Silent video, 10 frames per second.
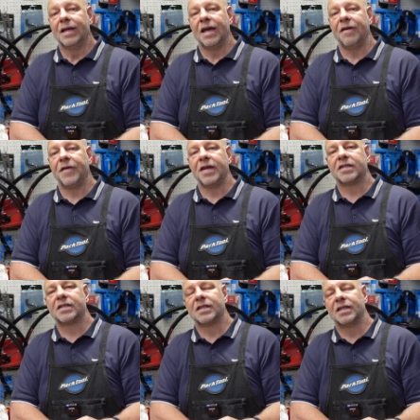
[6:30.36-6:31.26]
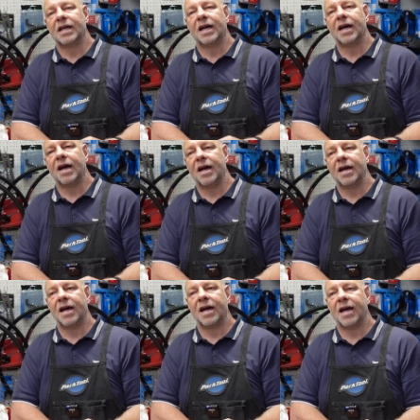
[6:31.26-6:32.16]
If it's, uh,
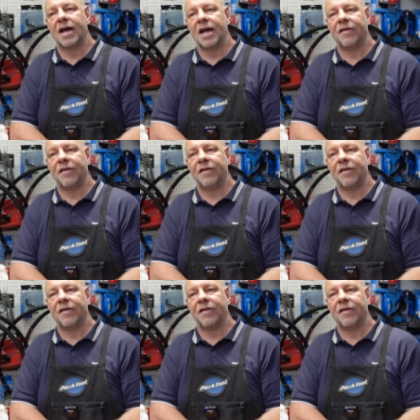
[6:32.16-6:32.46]
uh,